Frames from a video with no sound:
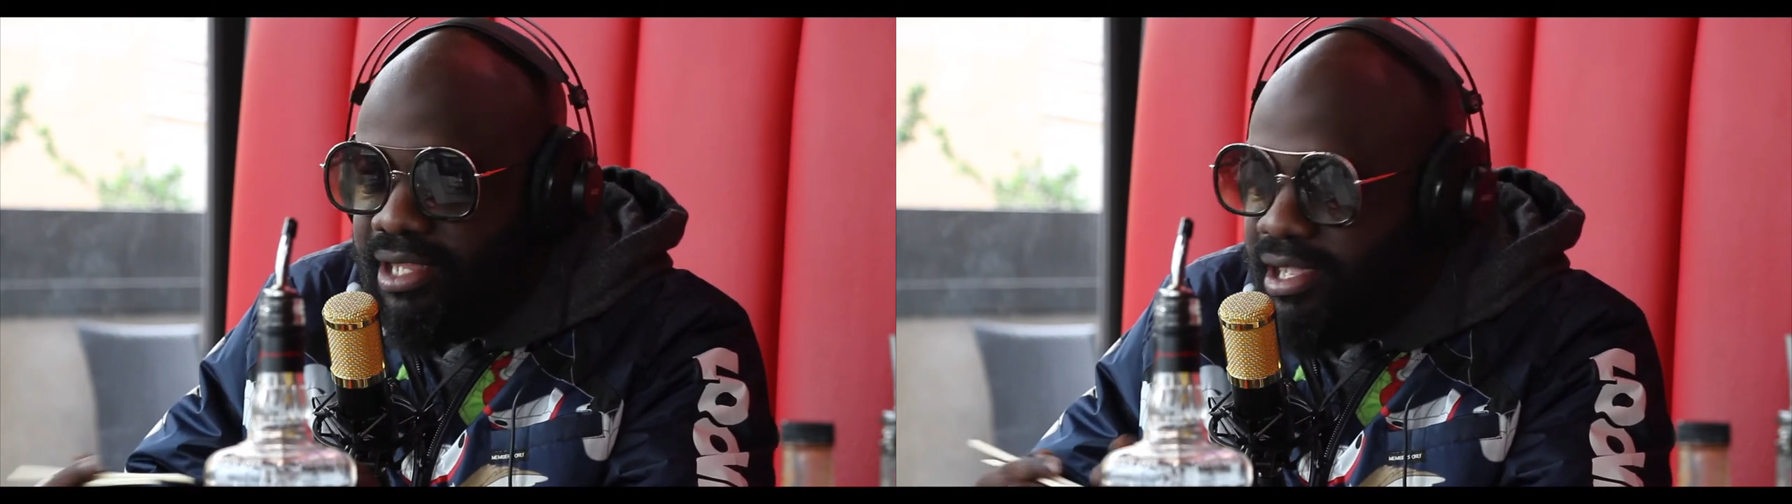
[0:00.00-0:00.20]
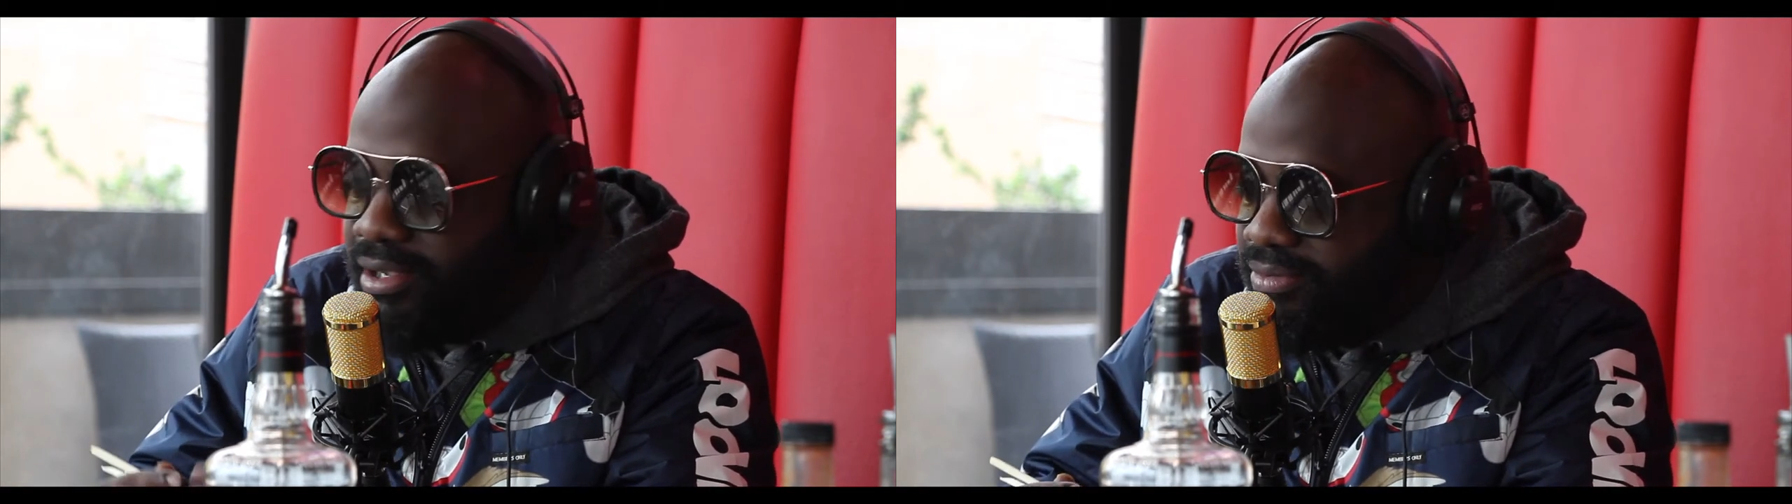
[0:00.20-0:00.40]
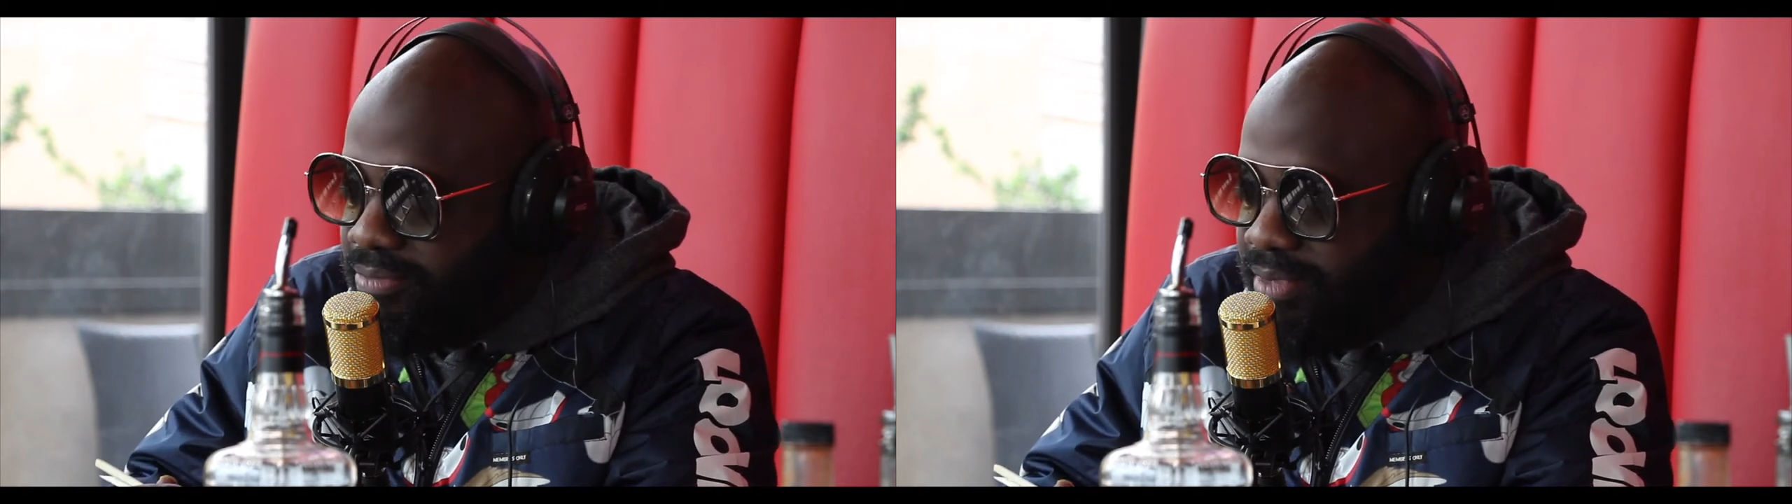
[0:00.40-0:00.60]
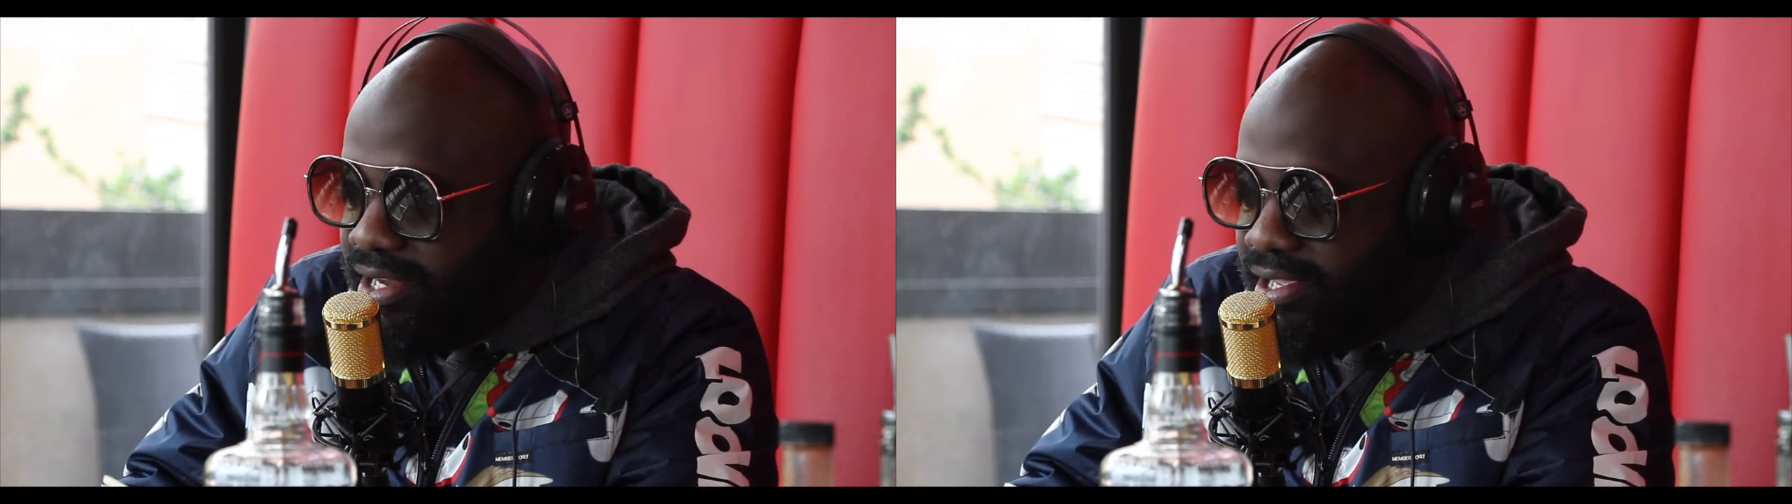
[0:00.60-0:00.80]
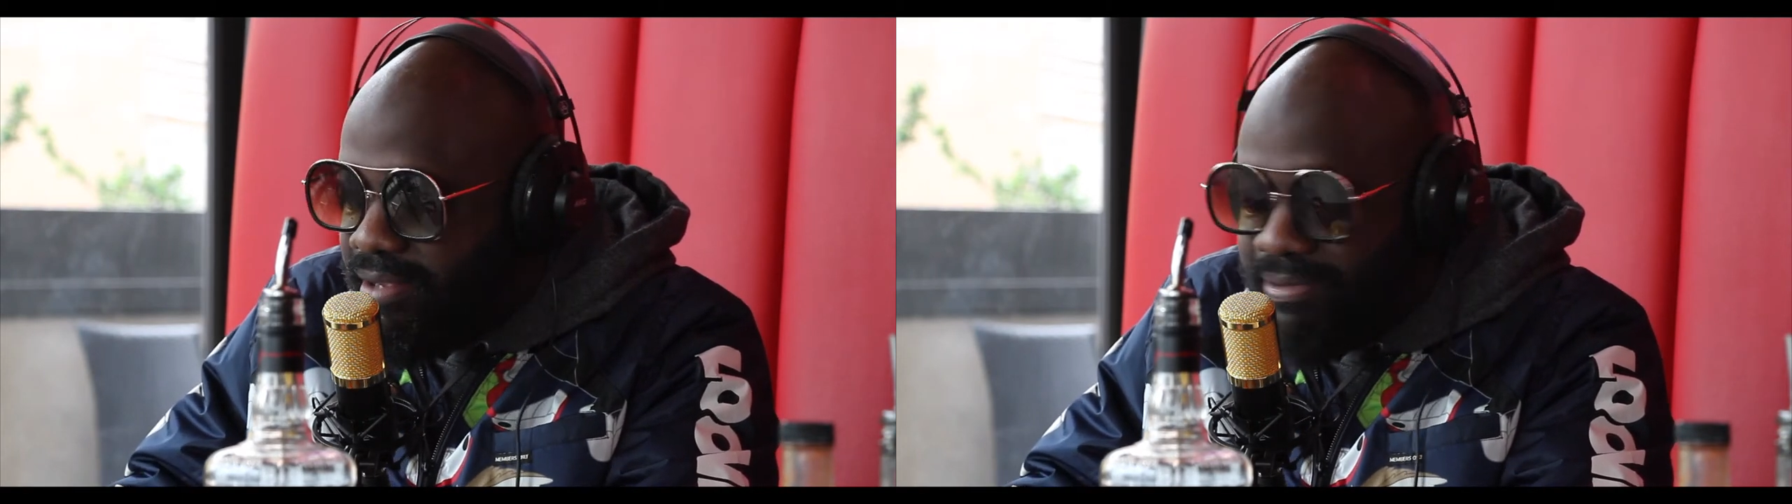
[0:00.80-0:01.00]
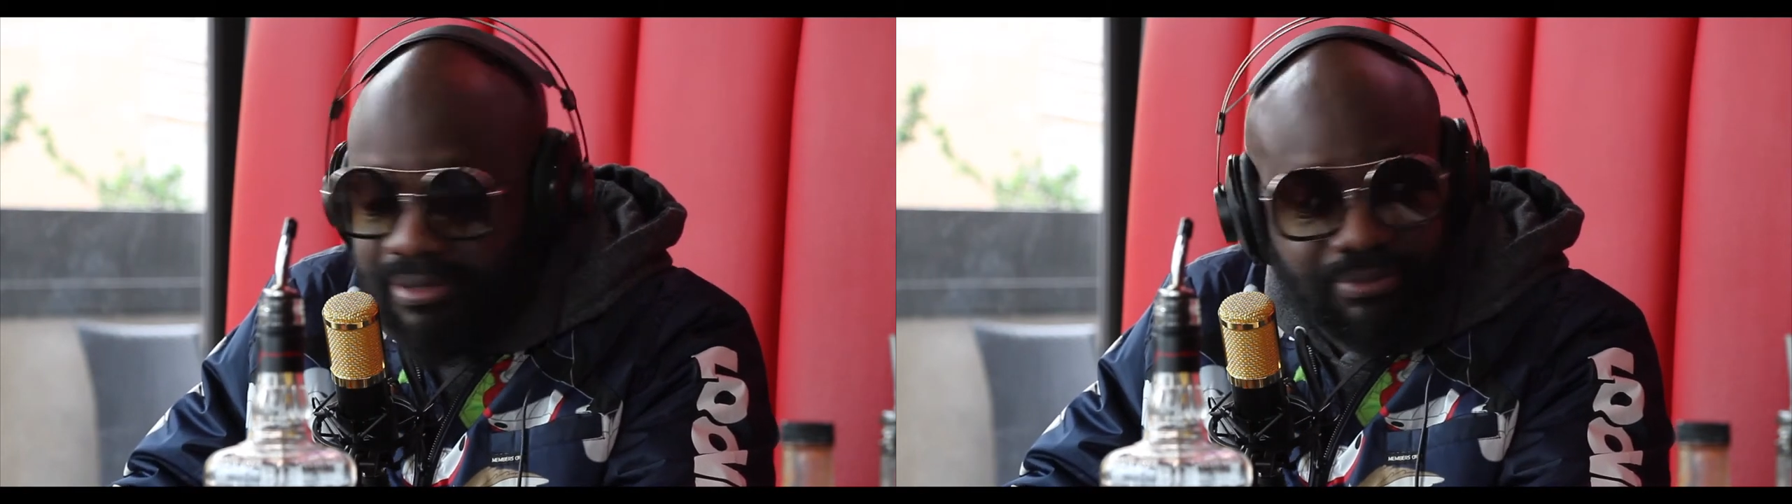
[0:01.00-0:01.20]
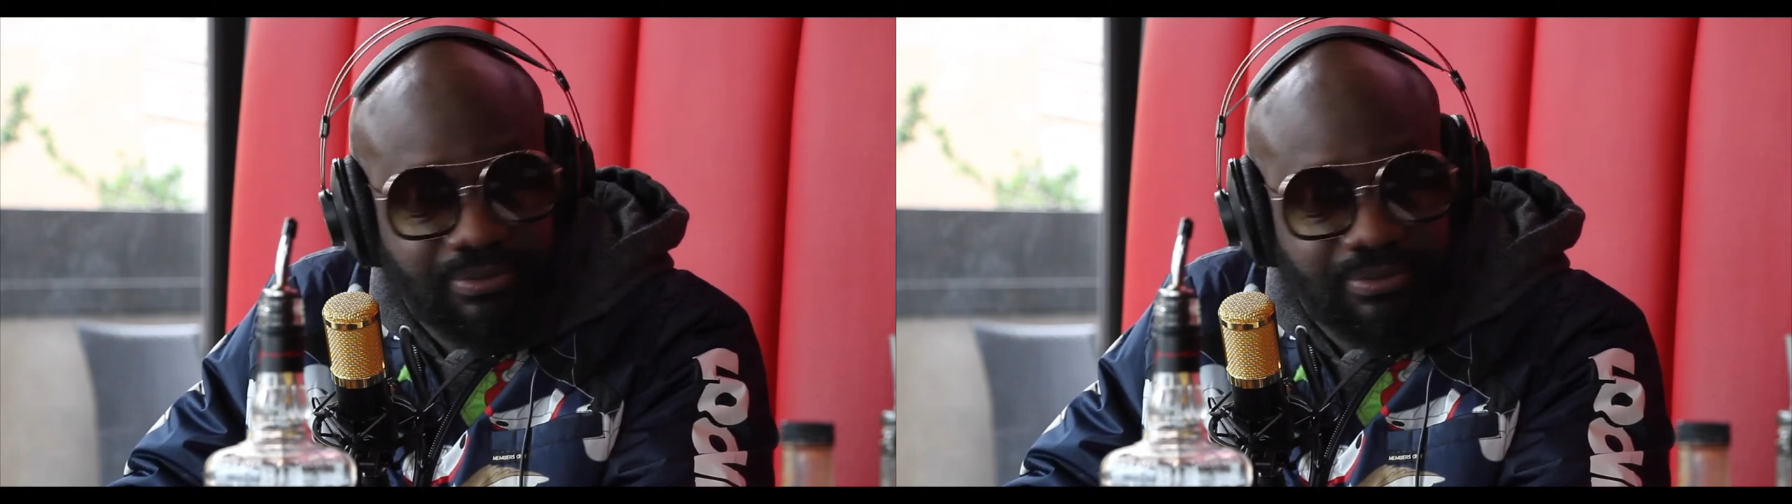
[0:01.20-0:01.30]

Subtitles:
Loud. We made it happen.